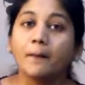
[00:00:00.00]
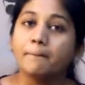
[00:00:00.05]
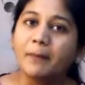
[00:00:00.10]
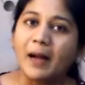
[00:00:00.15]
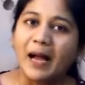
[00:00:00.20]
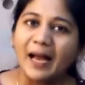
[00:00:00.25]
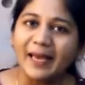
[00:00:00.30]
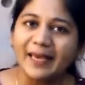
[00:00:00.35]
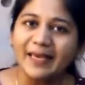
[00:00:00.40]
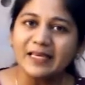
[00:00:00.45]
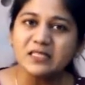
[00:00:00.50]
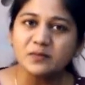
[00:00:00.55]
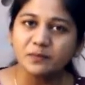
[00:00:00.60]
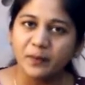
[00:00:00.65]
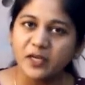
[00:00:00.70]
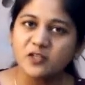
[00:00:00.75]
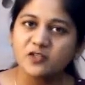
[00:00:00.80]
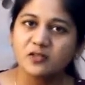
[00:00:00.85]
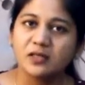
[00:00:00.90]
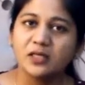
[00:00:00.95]
by
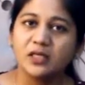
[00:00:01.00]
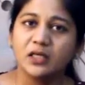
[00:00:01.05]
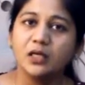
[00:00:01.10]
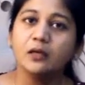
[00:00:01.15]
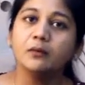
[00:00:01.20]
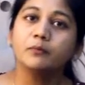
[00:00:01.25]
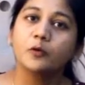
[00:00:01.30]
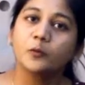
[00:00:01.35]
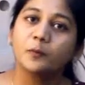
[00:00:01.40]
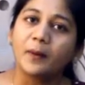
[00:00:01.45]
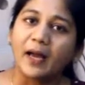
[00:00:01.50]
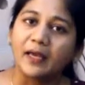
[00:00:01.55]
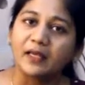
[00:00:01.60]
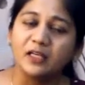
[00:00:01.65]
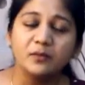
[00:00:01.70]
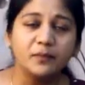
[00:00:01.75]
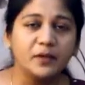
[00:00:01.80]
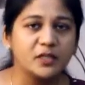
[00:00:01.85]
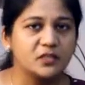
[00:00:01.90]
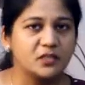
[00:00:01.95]
especially
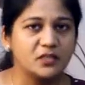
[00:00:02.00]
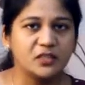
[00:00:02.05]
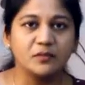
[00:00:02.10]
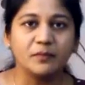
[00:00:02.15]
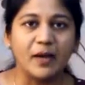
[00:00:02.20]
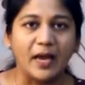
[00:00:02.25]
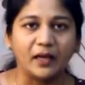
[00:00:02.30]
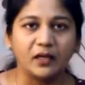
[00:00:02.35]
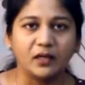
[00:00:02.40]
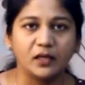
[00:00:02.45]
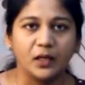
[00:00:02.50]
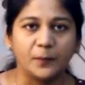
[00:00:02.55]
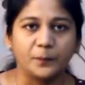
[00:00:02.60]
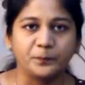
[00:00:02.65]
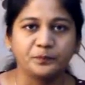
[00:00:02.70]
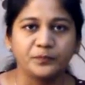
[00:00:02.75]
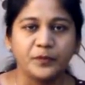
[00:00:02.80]
Propionibacterium acne,